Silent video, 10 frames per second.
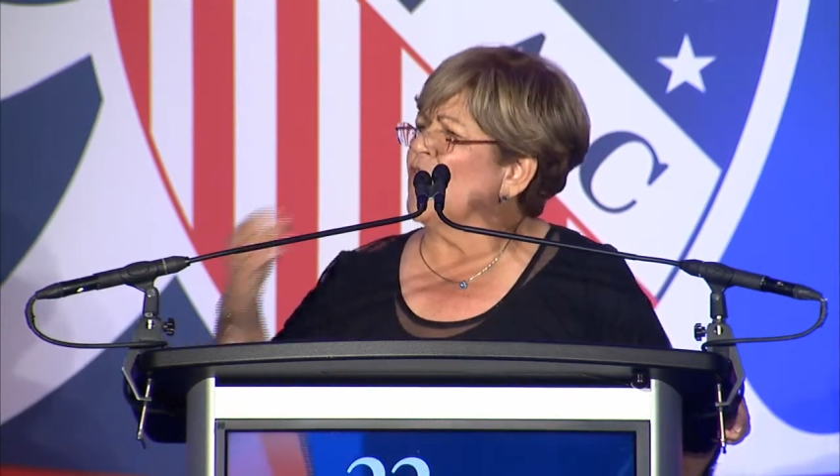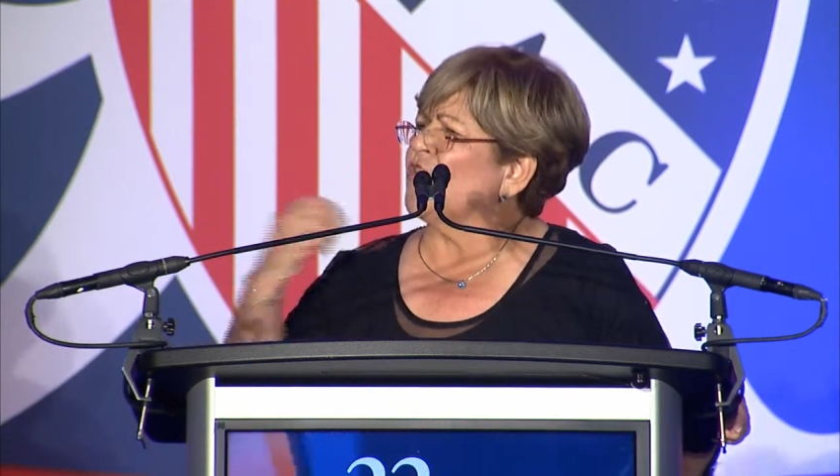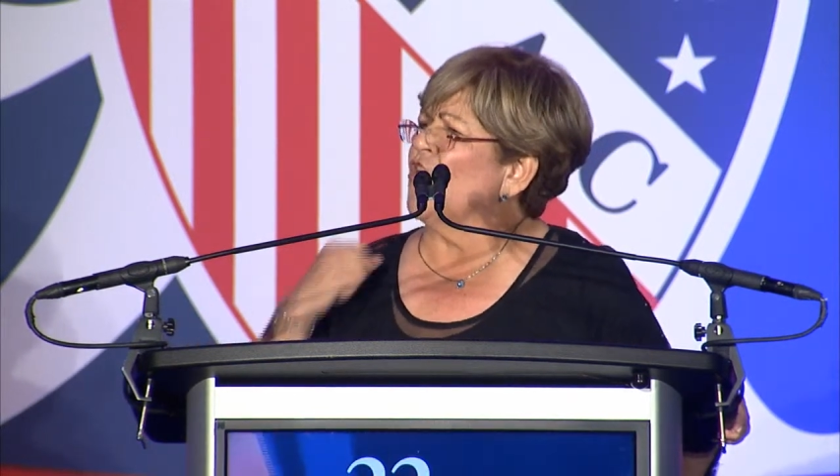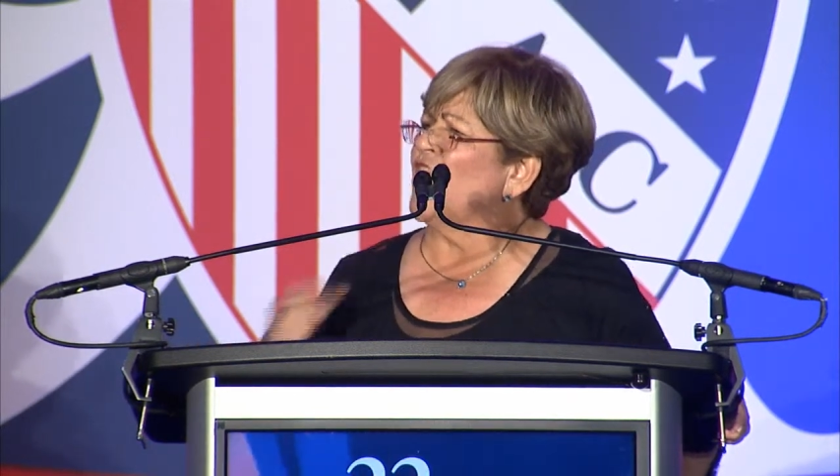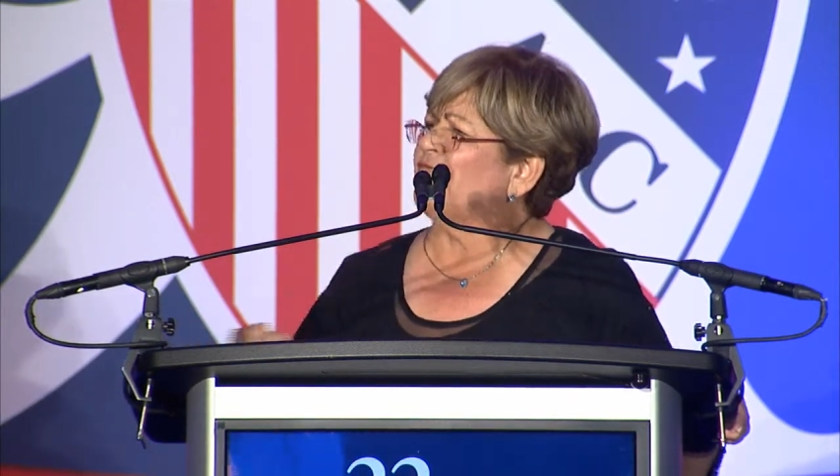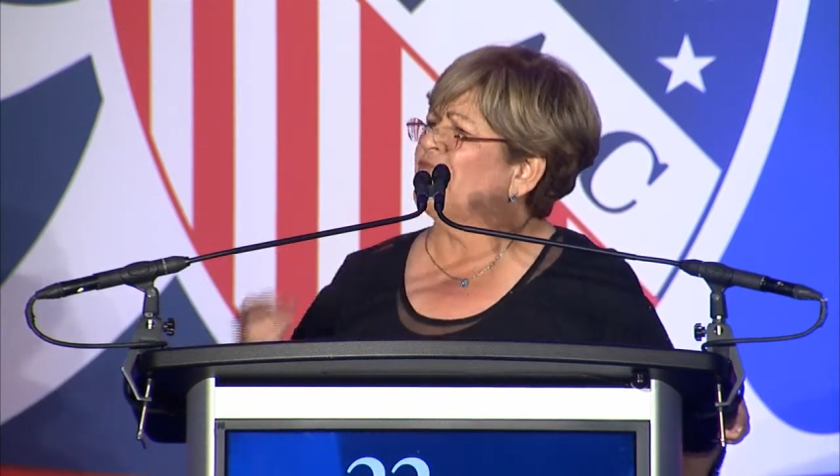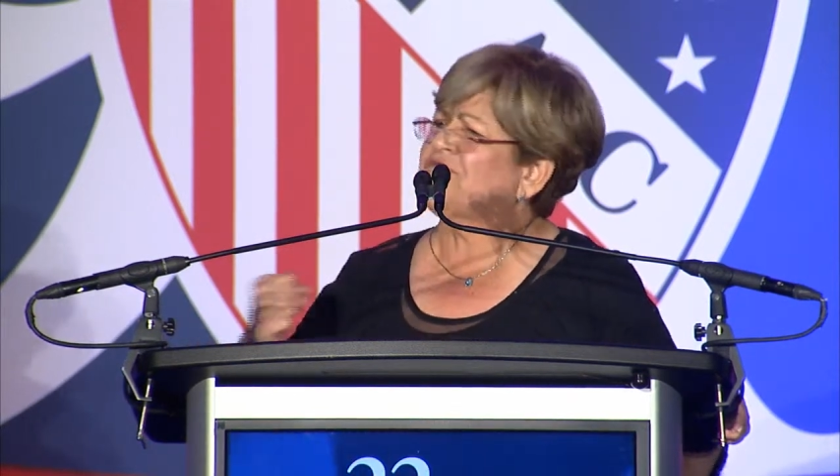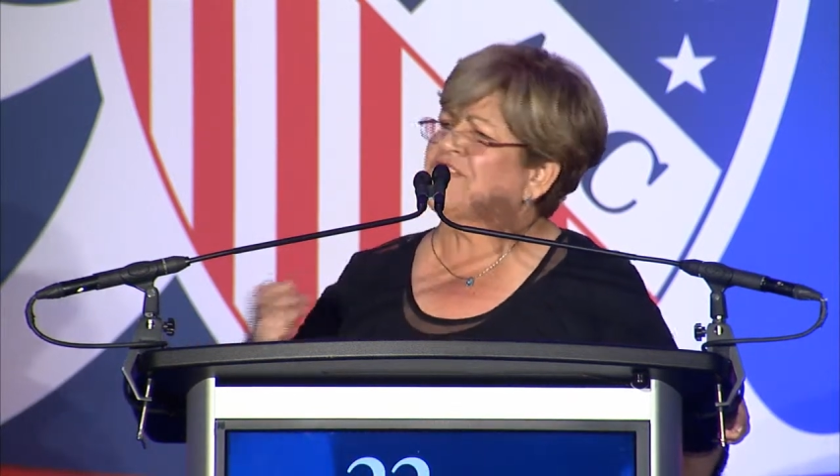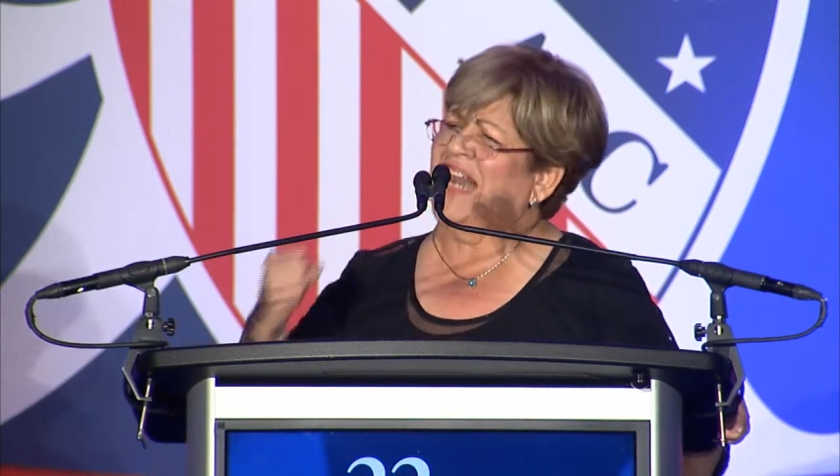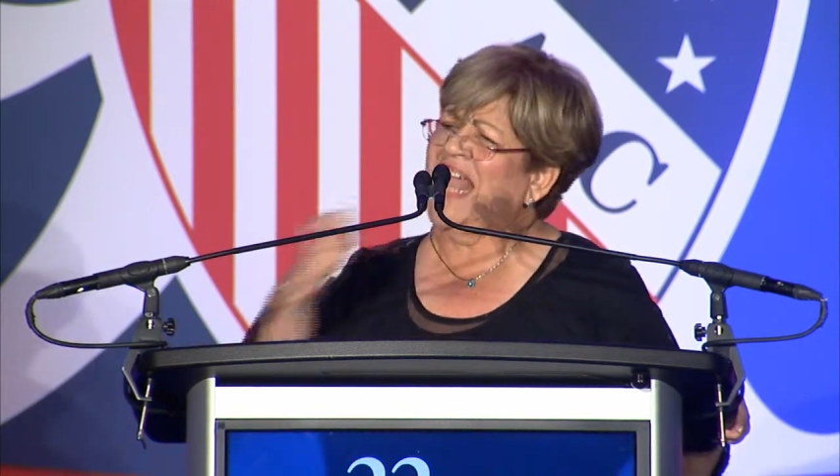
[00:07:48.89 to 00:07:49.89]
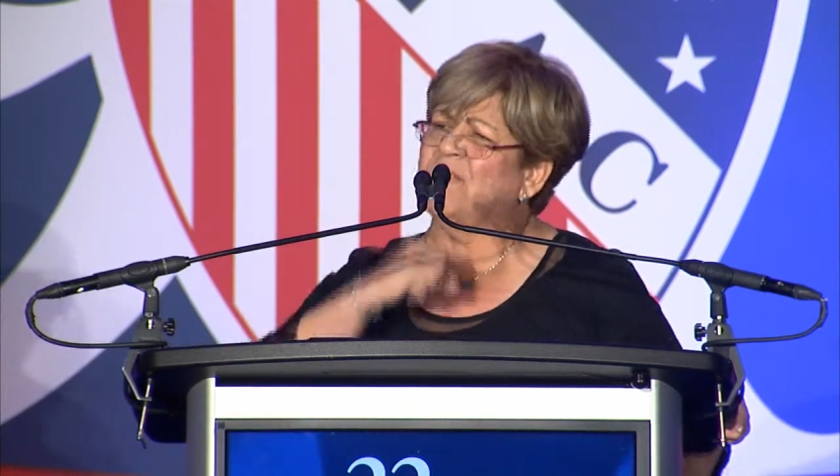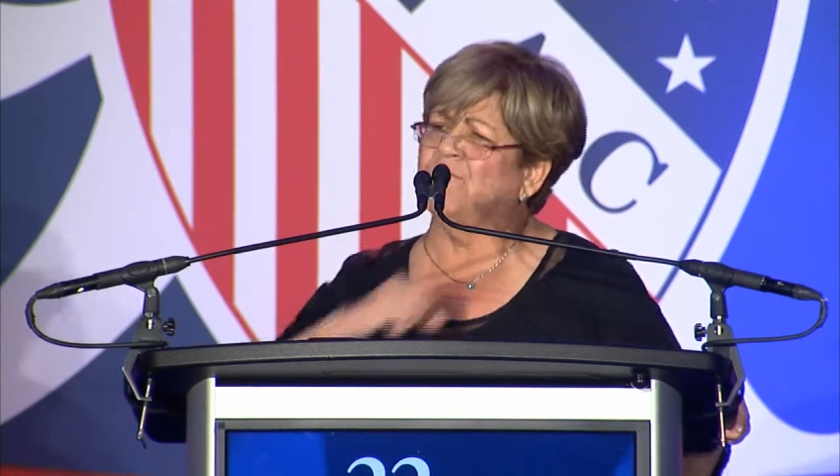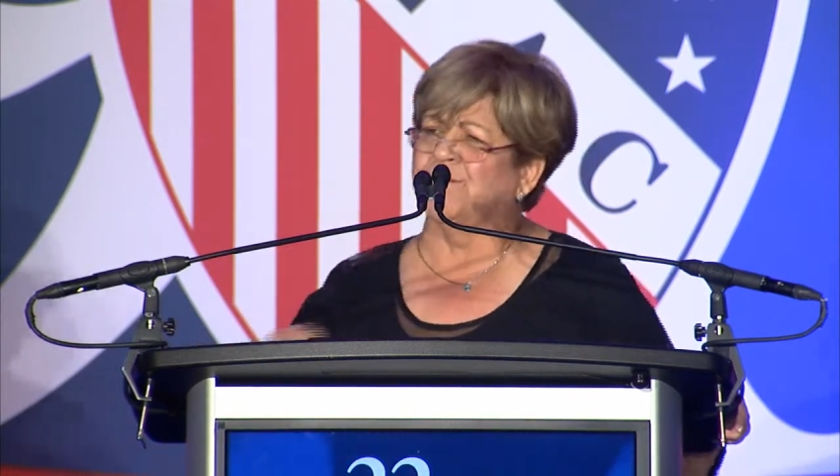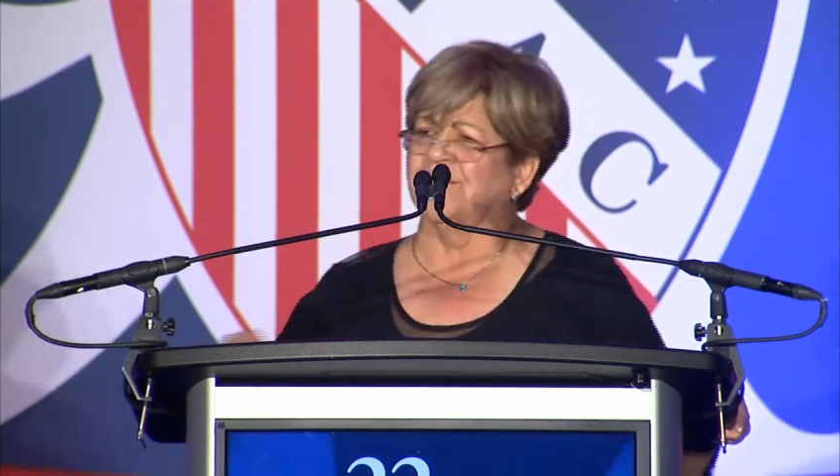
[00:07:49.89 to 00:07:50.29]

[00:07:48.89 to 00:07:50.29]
collective claims.